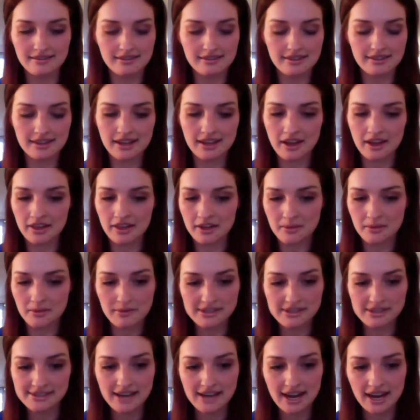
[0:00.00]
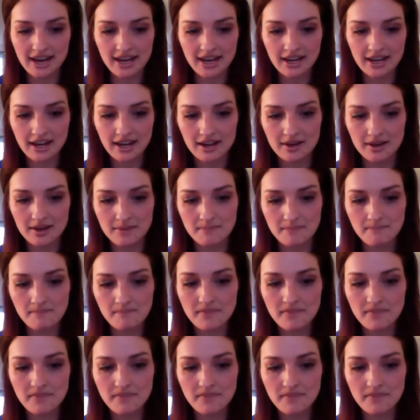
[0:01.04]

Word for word: the other mistake um,